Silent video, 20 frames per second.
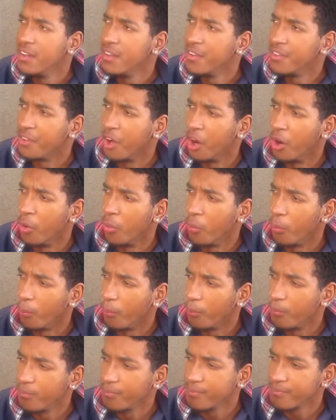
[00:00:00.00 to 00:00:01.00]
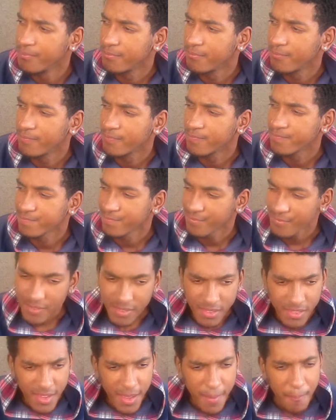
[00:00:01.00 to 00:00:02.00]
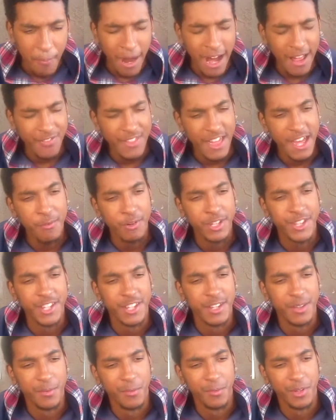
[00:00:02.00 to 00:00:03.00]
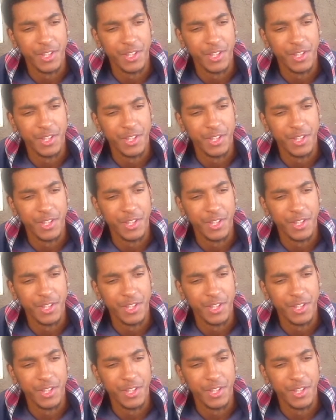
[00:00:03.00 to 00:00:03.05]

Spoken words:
So, my thing with this